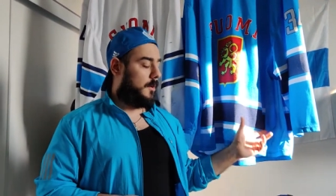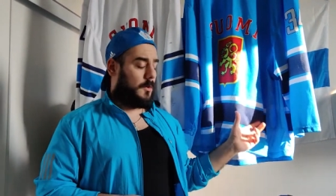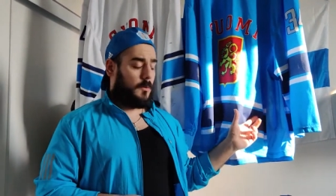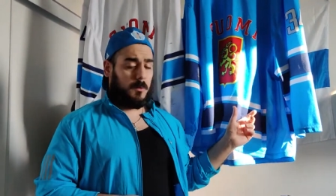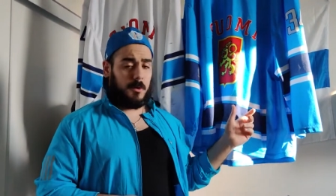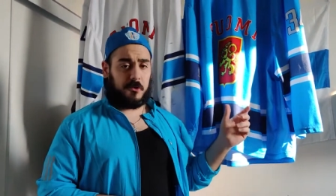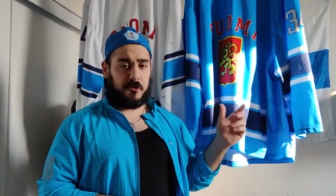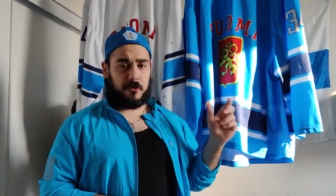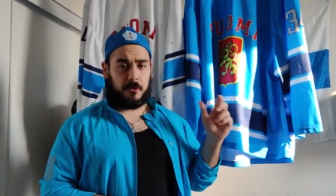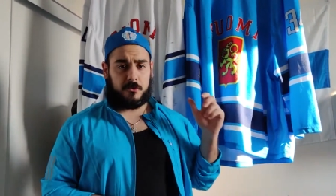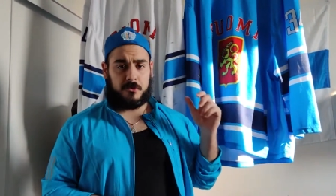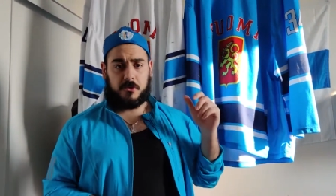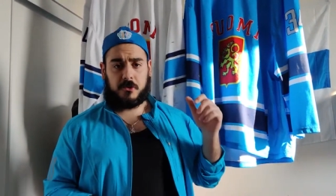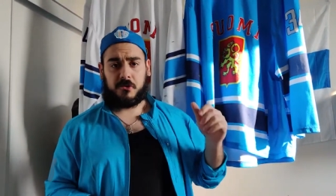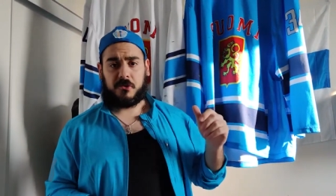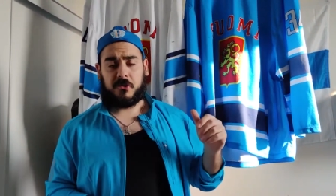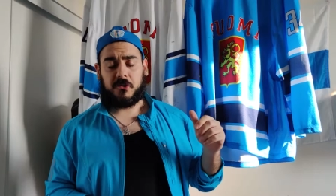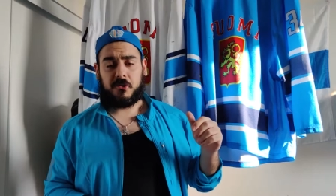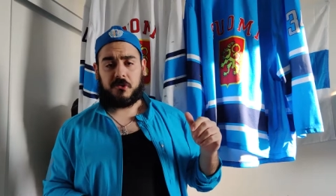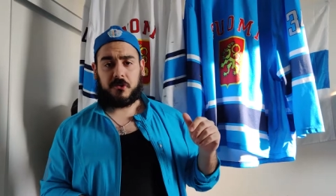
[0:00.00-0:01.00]
once your
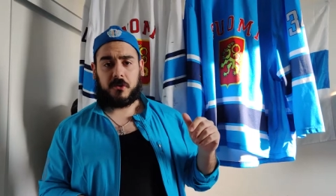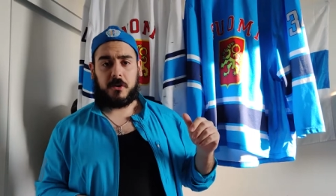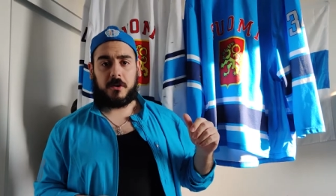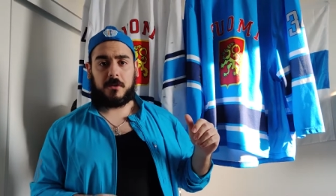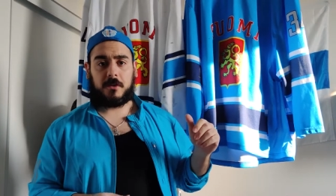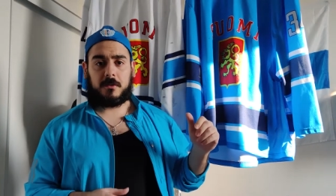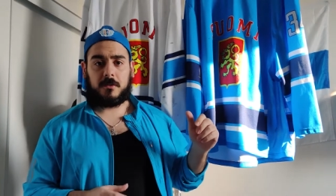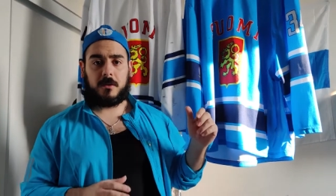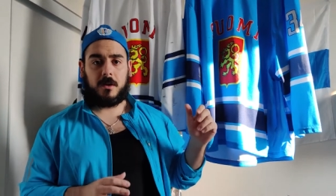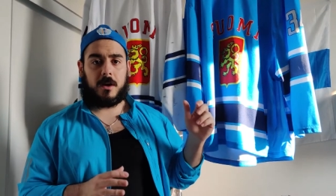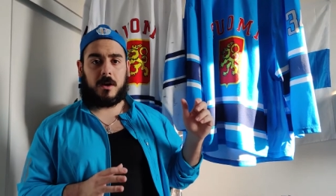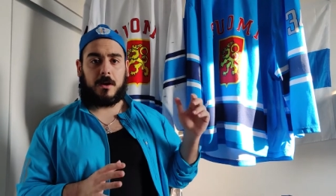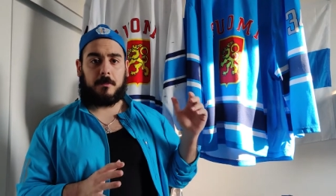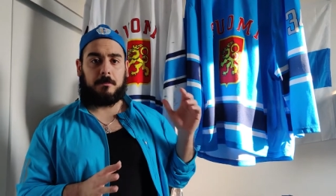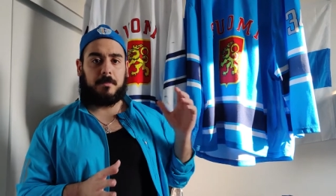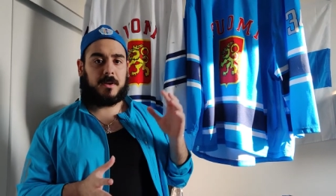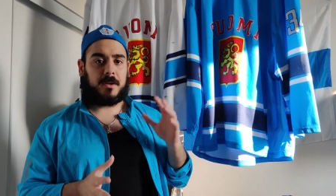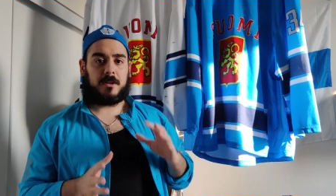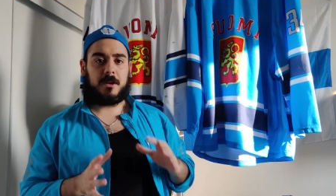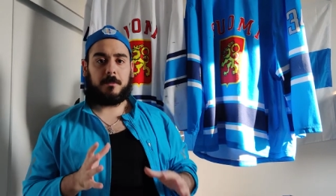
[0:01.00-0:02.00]
jerseys start
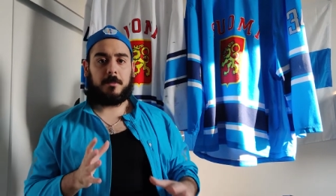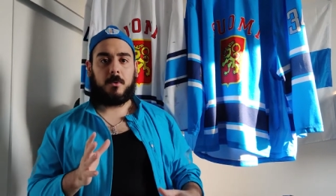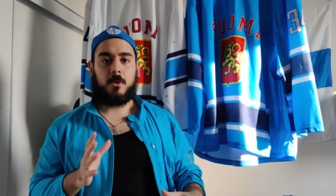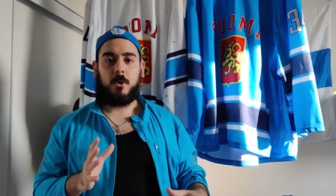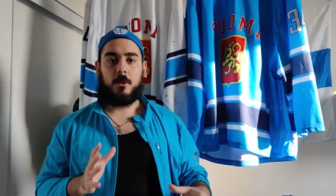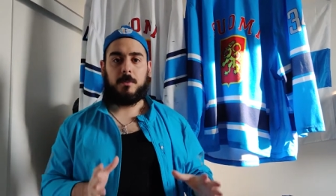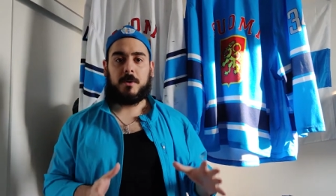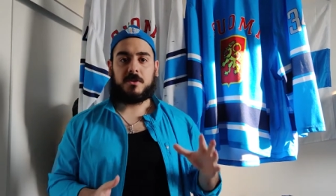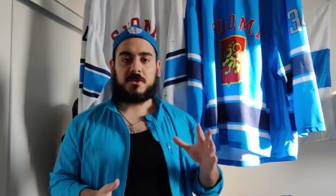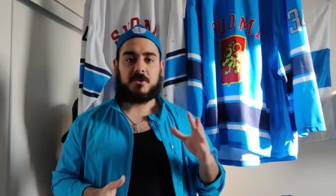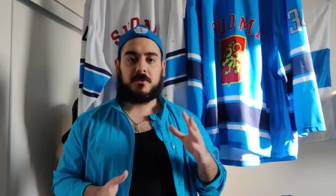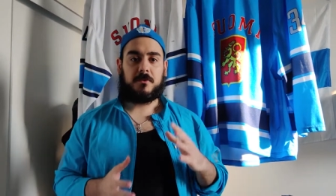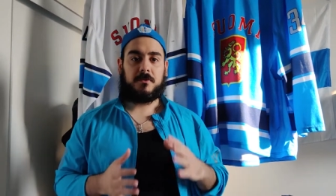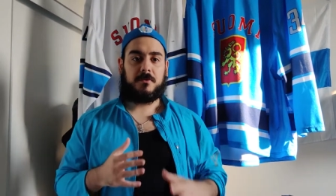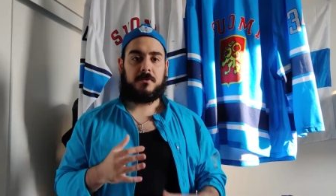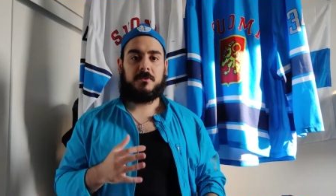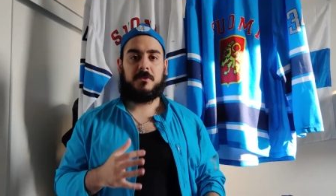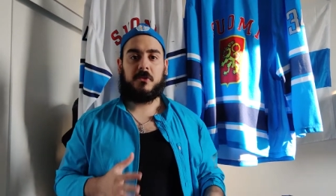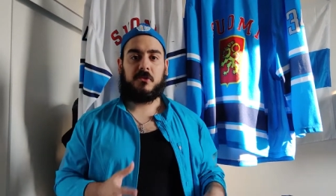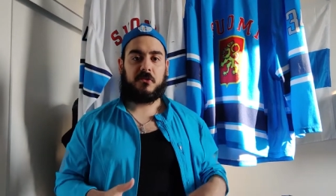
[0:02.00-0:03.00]
picking up a whole bunch of
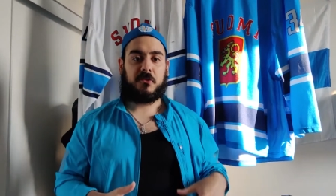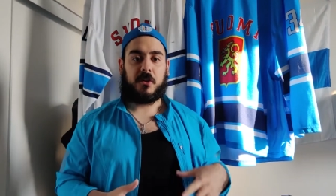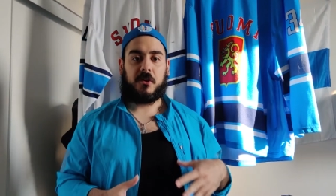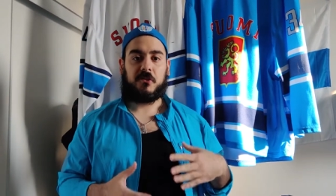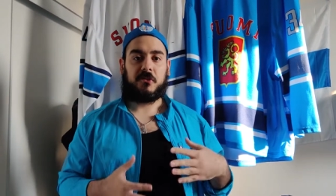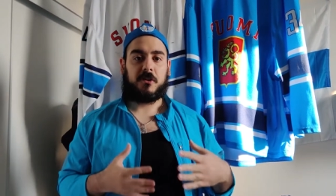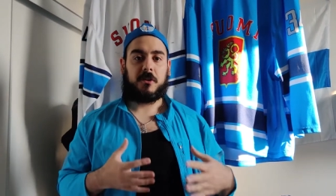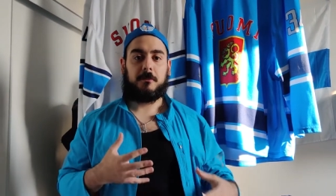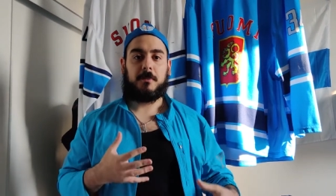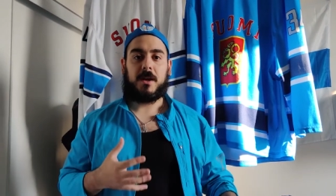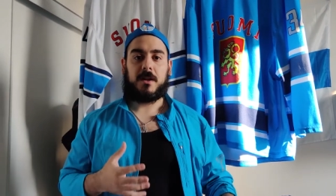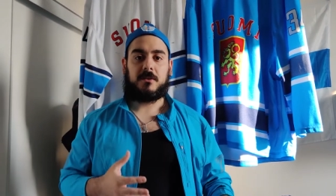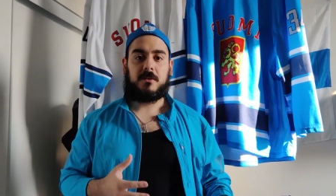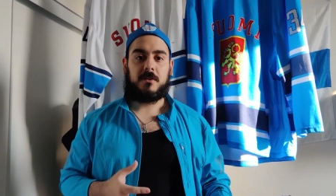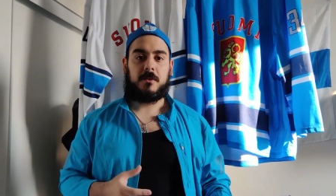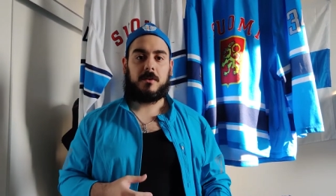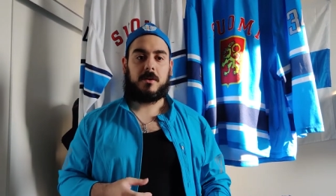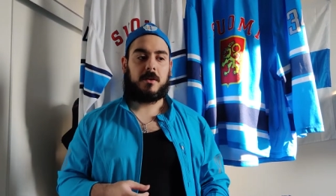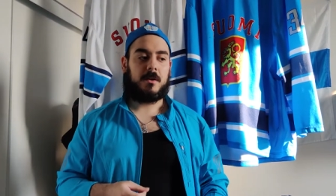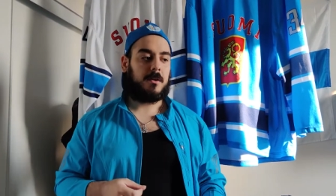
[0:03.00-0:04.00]
disgusting
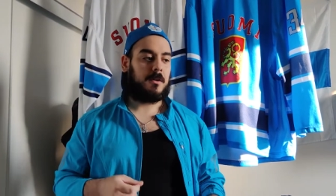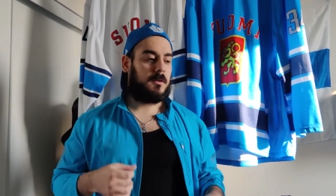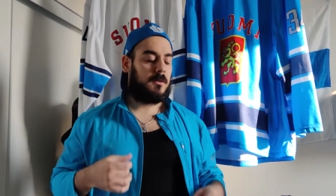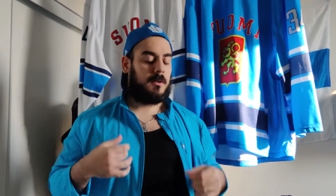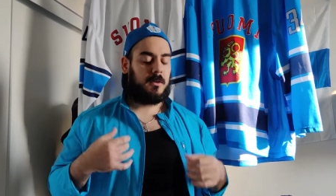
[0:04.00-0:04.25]
bacteria,